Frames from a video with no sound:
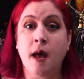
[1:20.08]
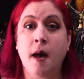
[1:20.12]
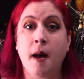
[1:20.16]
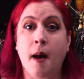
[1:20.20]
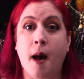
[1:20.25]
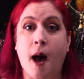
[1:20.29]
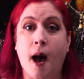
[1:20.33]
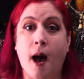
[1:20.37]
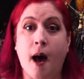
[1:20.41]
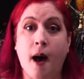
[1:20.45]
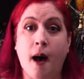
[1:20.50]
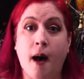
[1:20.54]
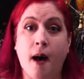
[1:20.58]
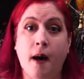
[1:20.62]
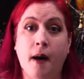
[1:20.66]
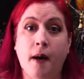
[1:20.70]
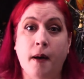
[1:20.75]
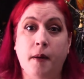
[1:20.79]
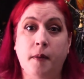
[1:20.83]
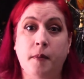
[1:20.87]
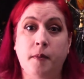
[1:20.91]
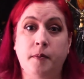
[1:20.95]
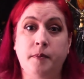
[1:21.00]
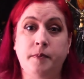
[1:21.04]

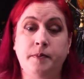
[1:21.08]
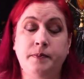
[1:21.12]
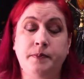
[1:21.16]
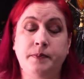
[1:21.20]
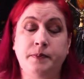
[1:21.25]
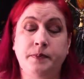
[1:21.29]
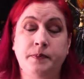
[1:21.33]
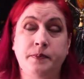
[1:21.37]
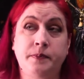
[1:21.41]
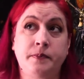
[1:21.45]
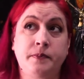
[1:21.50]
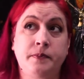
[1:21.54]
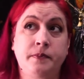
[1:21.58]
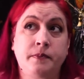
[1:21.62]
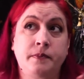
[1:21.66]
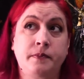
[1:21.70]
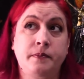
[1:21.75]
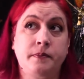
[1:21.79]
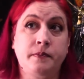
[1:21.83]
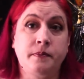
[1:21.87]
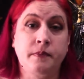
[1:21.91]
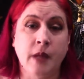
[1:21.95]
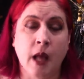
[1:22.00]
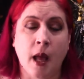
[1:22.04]
but
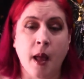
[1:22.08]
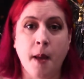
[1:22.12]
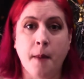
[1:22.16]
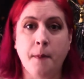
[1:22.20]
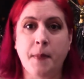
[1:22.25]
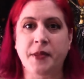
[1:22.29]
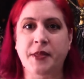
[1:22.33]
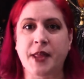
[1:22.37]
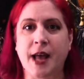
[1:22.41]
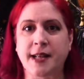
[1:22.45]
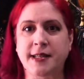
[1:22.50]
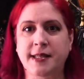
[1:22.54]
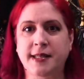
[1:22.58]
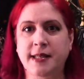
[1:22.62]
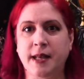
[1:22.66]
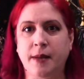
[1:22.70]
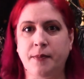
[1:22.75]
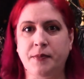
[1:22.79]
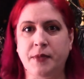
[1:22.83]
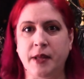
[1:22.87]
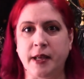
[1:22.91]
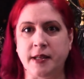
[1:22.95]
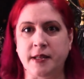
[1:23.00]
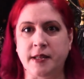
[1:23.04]
that's
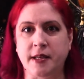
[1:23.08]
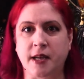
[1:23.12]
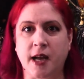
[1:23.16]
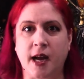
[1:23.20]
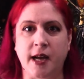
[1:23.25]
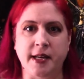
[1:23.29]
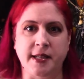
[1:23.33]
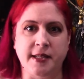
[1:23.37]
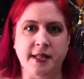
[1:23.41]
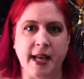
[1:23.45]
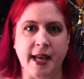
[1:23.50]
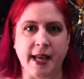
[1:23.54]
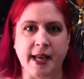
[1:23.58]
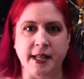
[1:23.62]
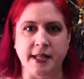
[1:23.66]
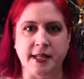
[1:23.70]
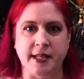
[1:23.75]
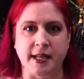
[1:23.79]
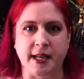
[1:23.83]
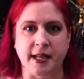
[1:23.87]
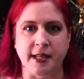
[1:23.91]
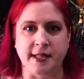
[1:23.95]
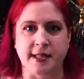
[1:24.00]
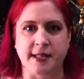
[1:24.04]
something to kind of take
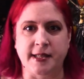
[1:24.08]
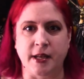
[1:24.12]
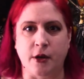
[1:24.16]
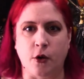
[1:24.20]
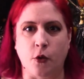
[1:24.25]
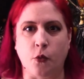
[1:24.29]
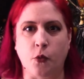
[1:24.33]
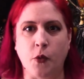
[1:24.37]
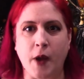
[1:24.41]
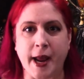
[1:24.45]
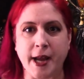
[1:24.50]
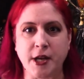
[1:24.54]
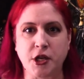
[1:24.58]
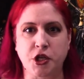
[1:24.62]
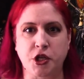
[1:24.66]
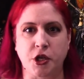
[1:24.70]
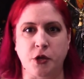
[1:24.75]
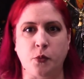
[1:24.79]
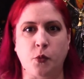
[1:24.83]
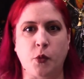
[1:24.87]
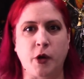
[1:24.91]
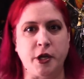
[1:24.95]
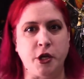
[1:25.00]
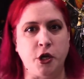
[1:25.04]
into
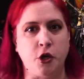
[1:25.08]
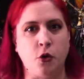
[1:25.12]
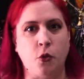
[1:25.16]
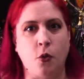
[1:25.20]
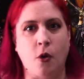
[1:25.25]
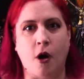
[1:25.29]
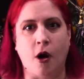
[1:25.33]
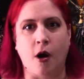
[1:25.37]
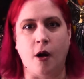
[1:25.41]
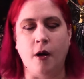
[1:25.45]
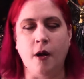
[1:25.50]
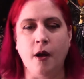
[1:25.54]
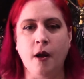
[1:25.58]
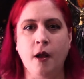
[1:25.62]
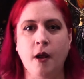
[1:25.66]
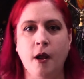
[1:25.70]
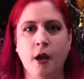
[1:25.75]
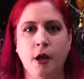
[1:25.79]
consideration when you are